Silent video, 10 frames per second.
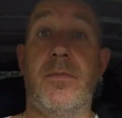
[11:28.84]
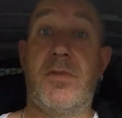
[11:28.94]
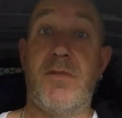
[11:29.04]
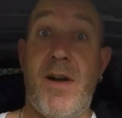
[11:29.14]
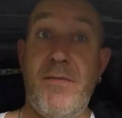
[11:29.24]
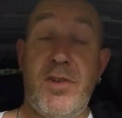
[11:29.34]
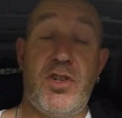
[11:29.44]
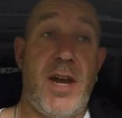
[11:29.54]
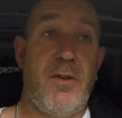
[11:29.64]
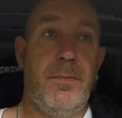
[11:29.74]
to run this
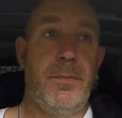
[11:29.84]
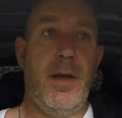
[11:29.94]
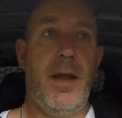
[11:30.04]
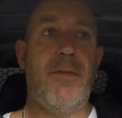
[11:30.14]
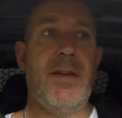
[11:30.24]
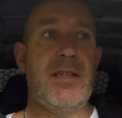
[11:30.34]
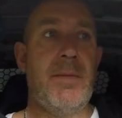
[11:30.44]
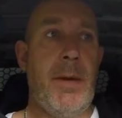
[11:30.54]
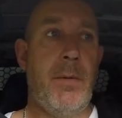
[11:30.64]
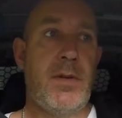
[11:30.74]
channel. And I think
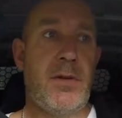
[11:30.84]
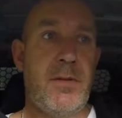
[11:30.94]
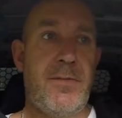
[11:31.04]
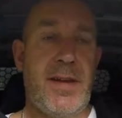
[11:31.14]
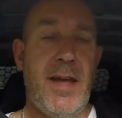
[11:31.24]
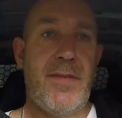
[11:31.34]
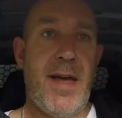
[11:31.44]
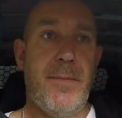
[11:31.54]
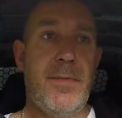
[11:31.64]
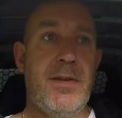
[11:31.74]
some people sometimes forget
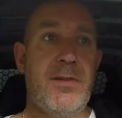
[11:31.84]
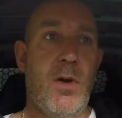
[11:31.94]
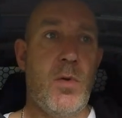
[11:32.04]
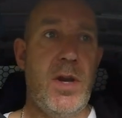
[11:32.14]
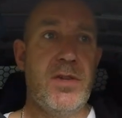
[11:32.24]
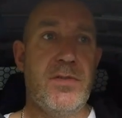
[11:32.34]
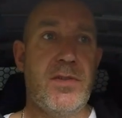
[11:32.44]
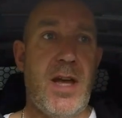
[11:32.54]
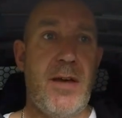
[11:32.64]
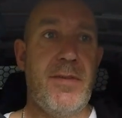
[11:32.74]
that. It's not a question of
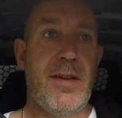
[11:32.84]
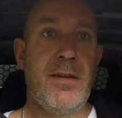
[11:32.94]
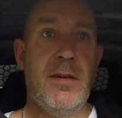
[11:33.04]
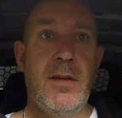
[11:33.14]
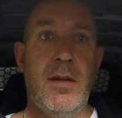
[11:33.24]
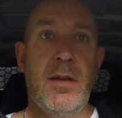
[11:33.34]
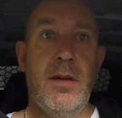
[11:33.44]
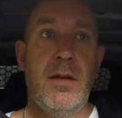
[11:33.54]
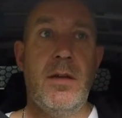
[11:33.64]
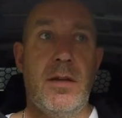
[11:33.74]
just having,
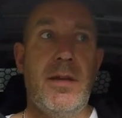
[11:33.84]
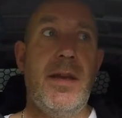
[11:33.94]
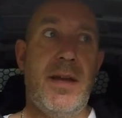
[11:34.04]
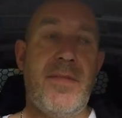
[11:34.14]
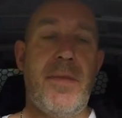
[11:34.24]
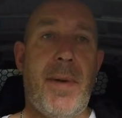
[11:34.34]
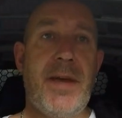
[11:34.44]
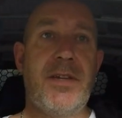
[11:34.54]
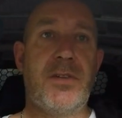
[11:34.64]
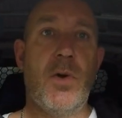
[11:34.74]
yeah, you can have the
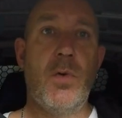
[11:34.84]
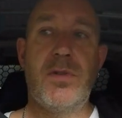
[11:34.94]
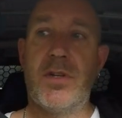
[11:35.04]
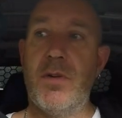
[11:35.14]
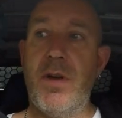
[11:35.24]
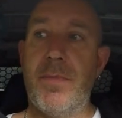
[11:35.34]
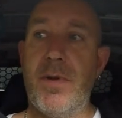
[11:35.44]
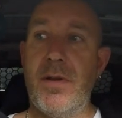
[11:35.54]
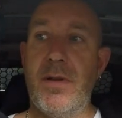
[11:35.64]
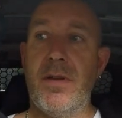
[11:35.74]
basic tools to do it,
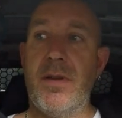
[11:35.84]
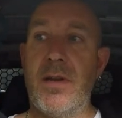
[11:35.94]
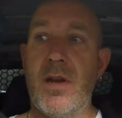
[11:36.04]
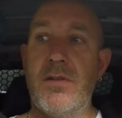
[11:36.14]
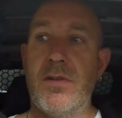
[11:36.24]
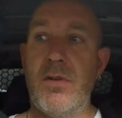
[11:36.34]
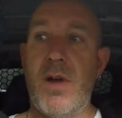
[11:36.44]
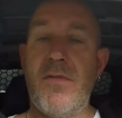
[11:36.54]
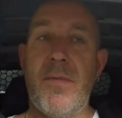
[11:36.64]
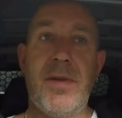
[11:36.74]
but you know, to do
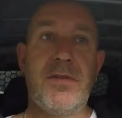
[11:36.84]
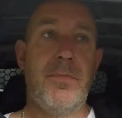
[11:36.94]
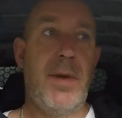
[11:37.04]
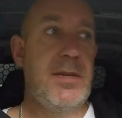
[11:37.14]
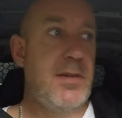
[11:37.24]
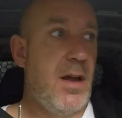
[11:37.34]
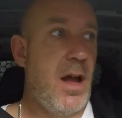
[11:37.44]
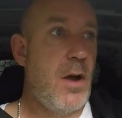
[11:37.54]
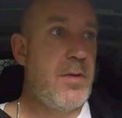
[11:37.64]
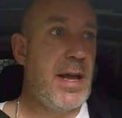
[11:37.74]
other bits and pieces like
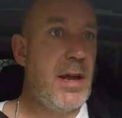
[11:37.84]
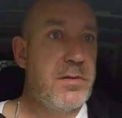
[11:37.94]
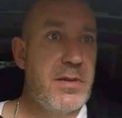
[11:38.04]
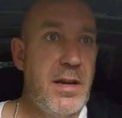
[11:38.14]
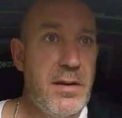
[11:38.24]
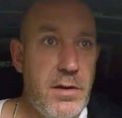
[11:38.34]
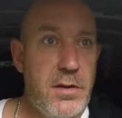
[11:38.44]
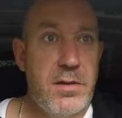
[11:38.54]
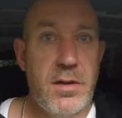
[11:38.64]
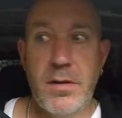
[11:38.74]
honing out
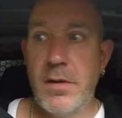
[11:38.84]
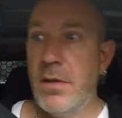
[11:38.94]
cylinders and